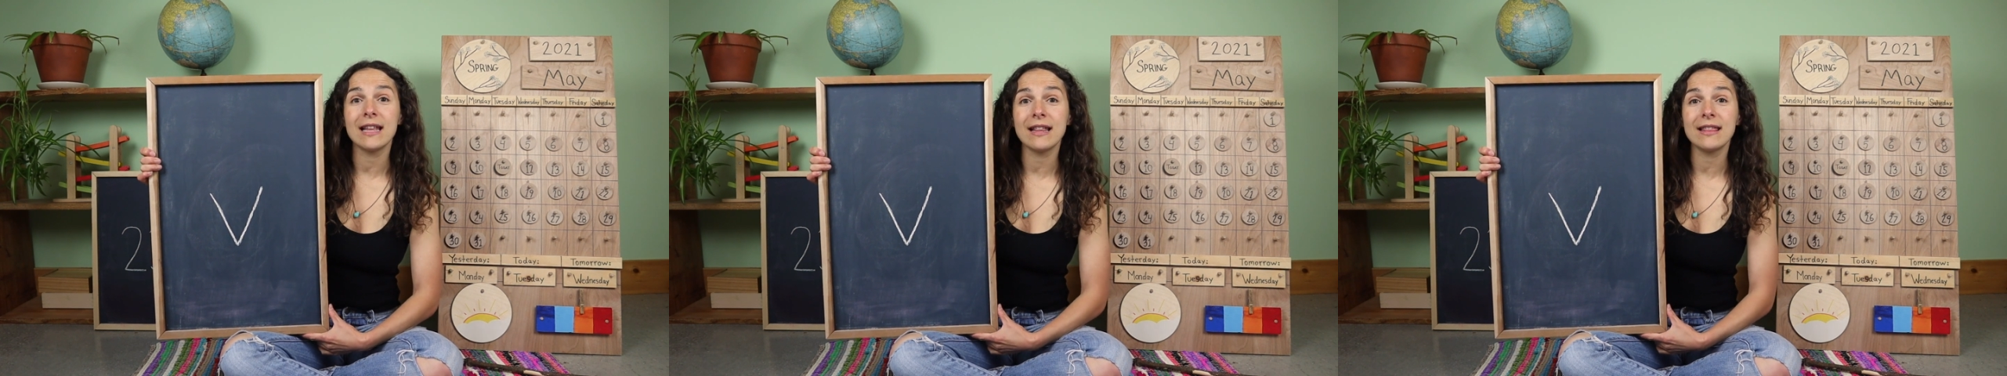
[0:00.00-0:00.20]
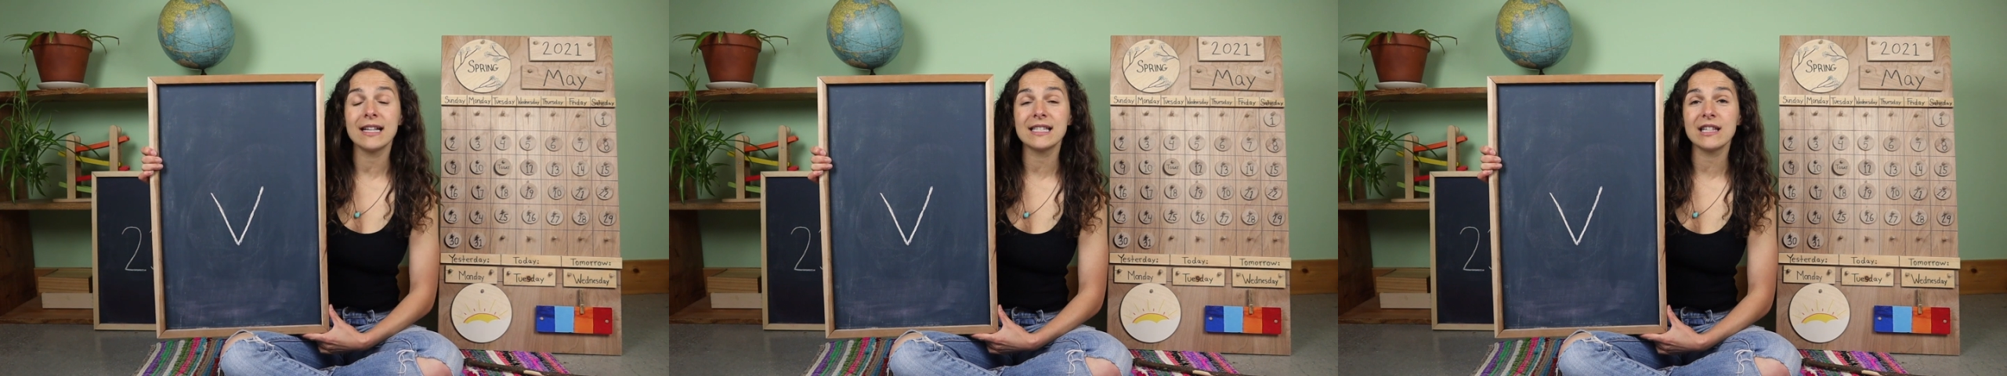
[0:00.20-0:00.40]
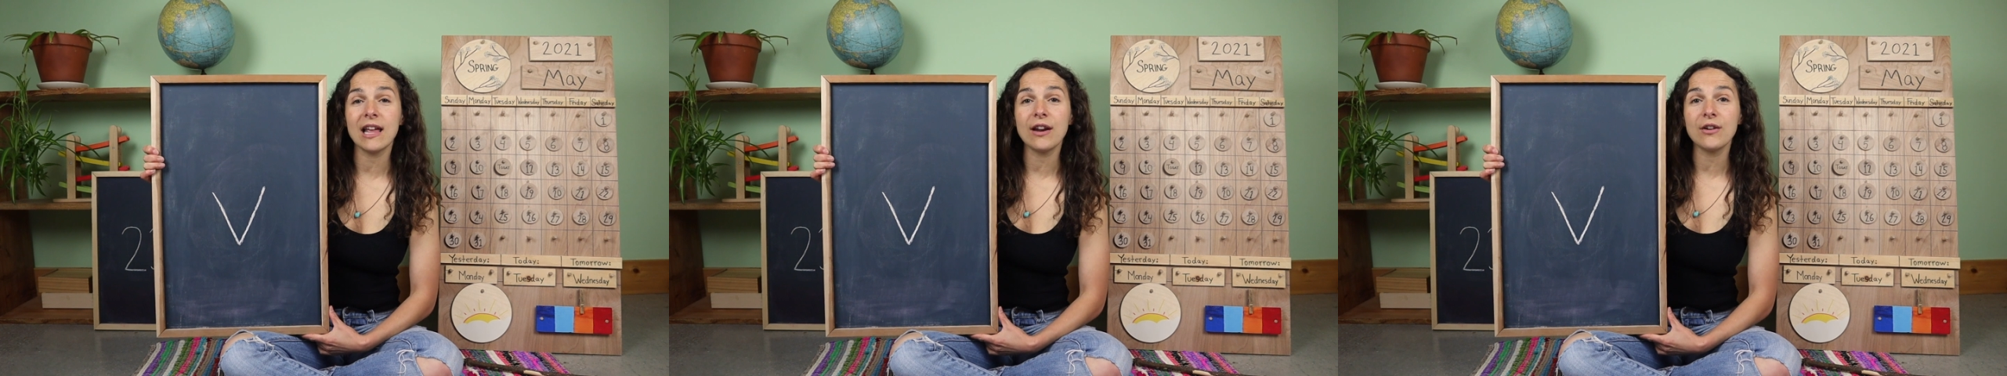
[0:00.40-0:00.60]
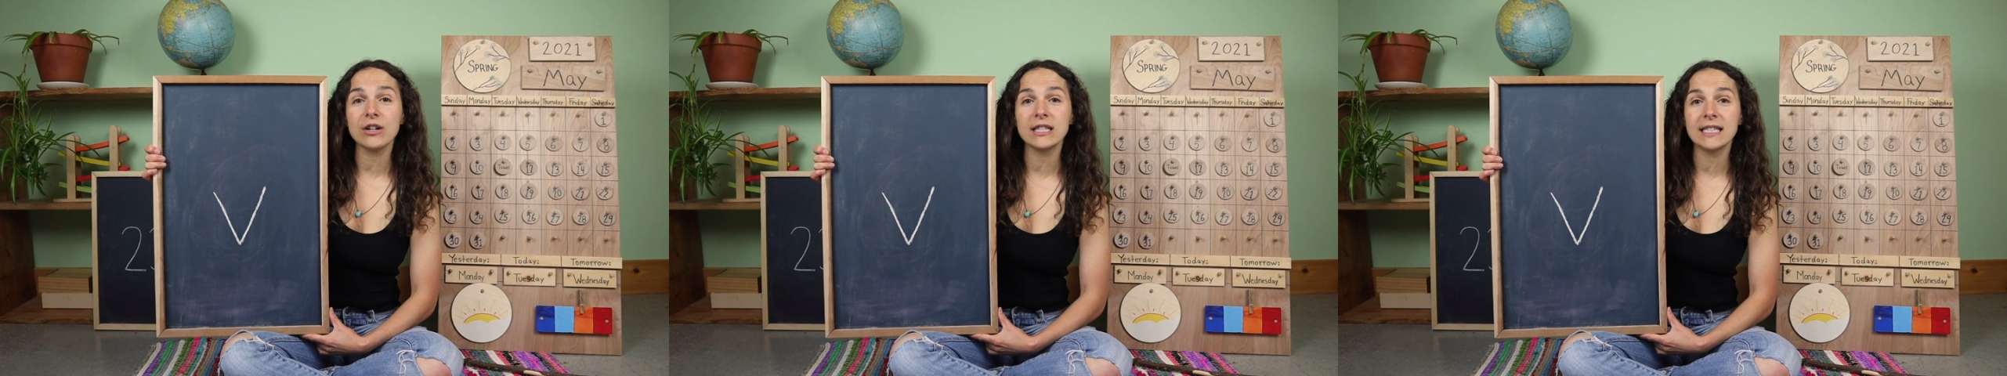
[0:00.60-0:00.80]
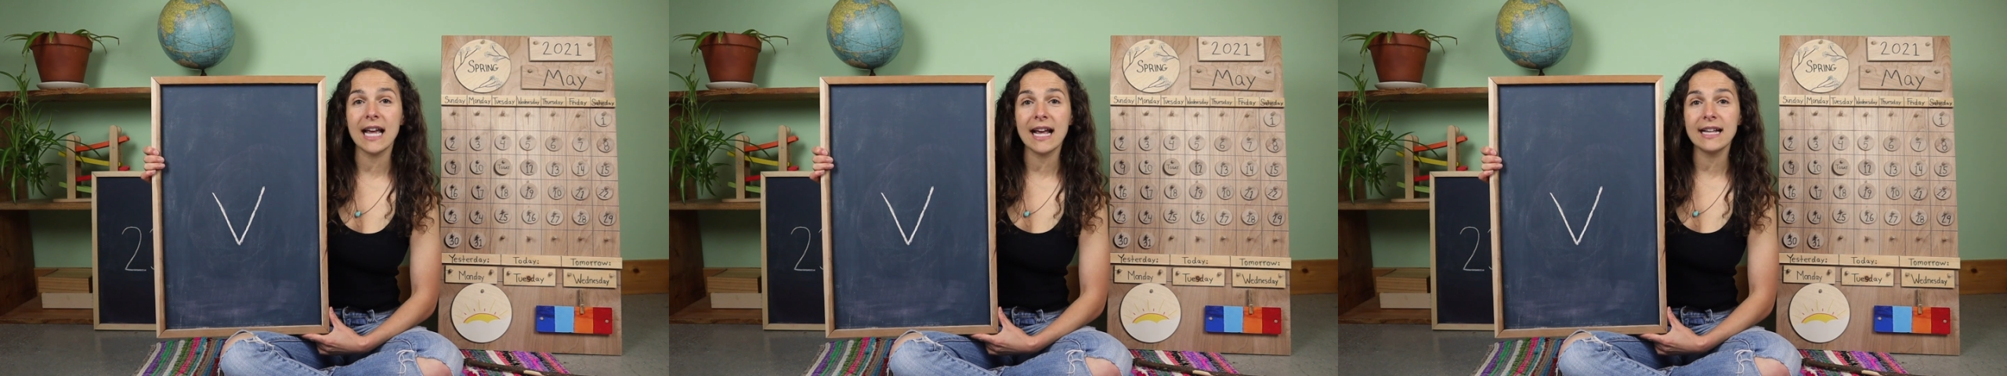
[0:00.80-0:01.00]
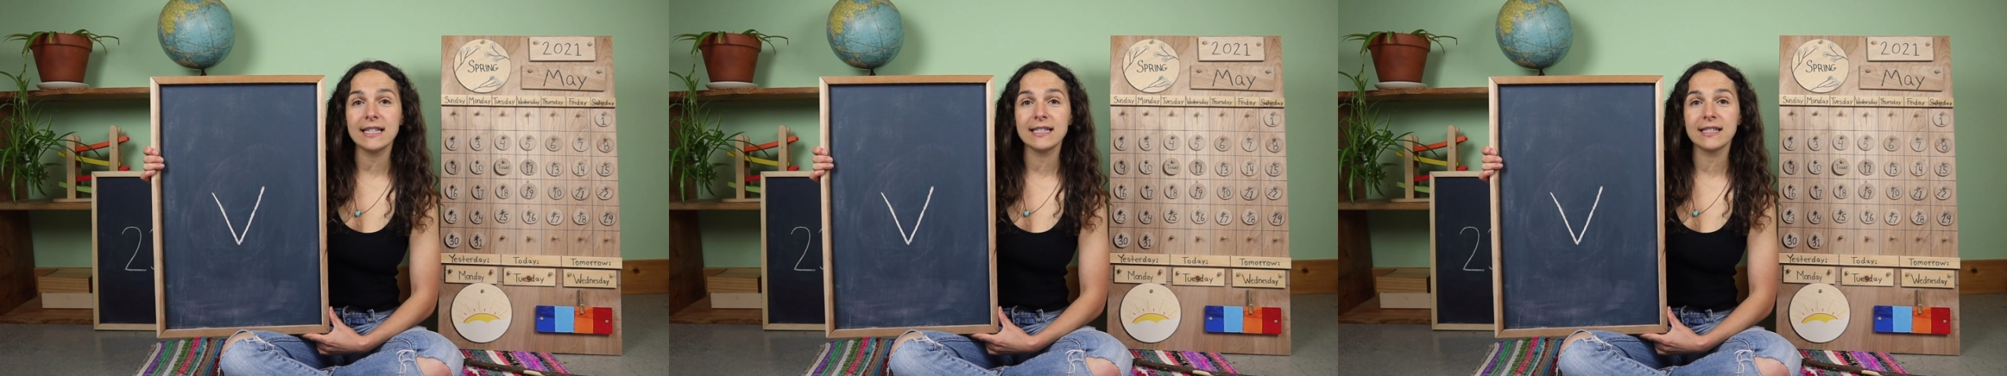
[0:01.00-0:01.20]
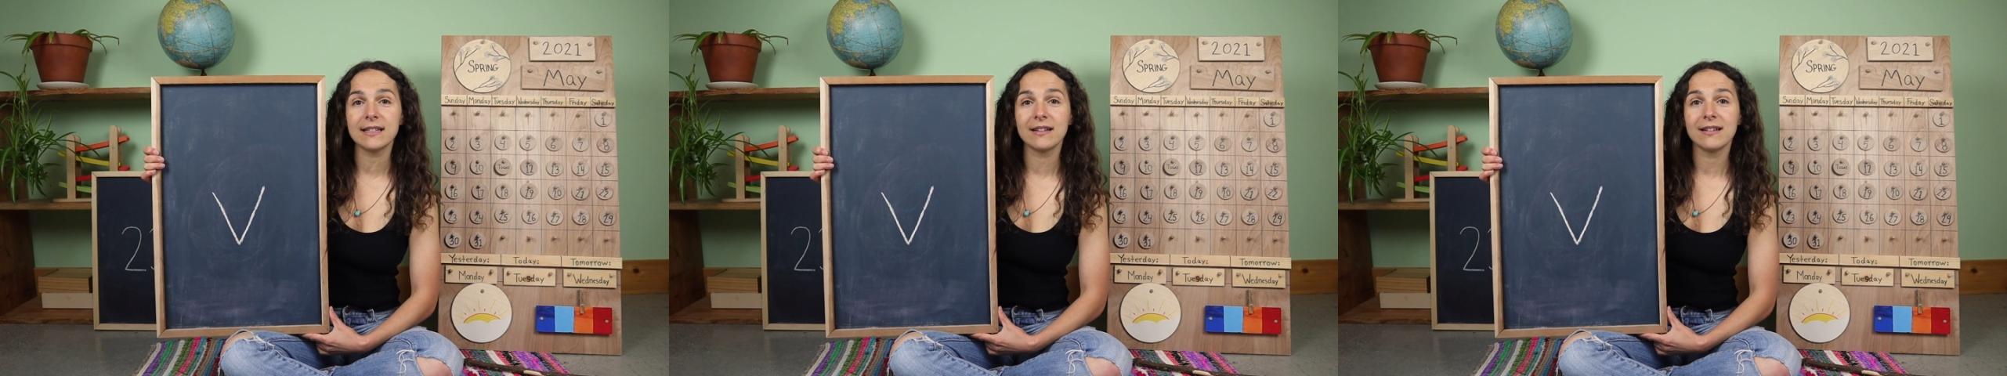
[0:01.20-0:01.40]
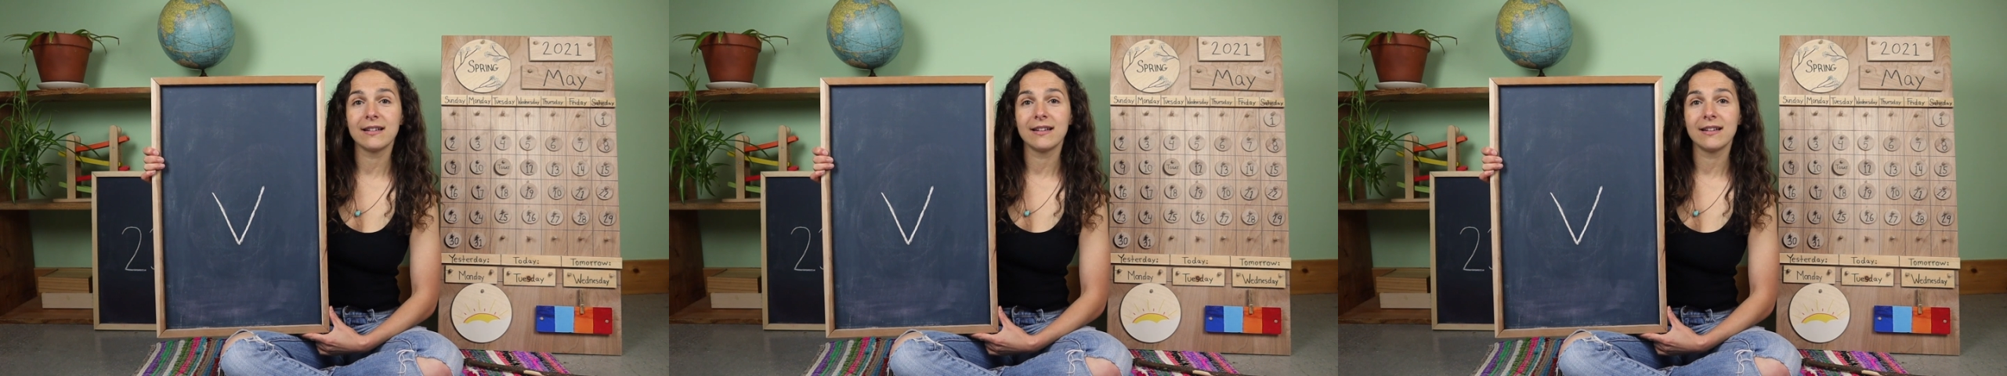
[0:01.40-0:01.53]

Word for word: that this letter says?